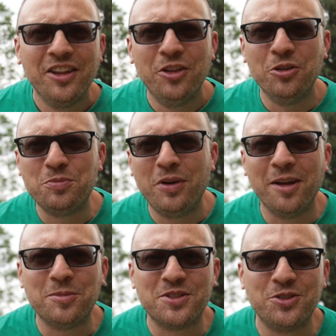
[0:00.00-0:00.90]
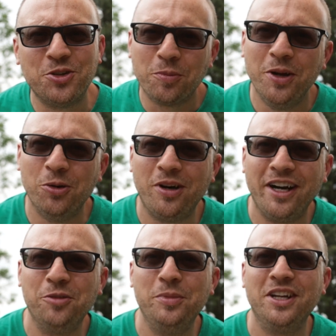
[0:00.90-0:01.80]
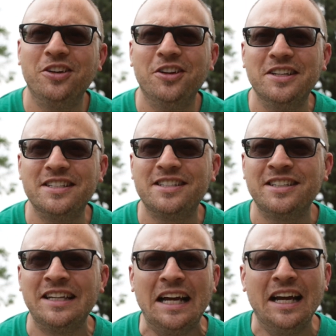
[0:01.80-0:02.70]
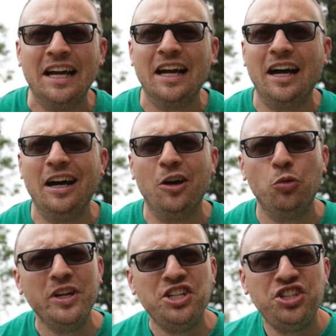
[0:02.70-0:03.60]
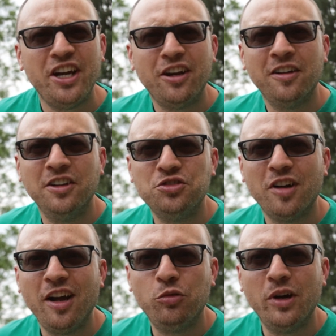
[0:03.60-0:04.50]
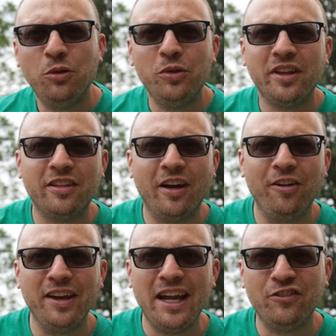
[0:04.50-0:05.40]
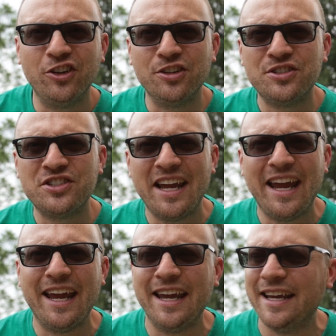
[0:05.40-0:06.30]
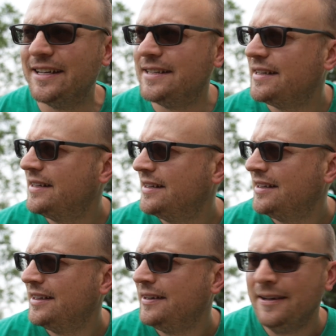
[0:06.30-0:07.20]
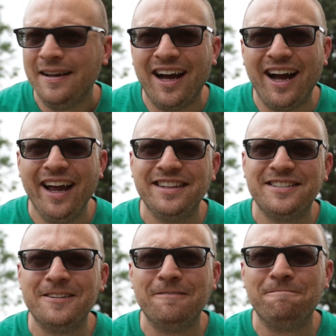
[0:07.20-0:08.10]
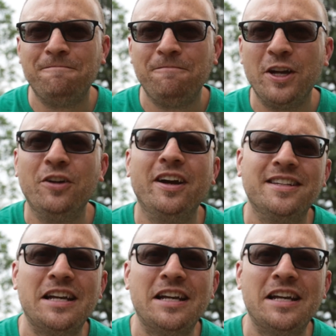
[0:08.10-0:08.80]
those pipes took me a while because uh, we share a driveway with our neighbors and I had to figure out a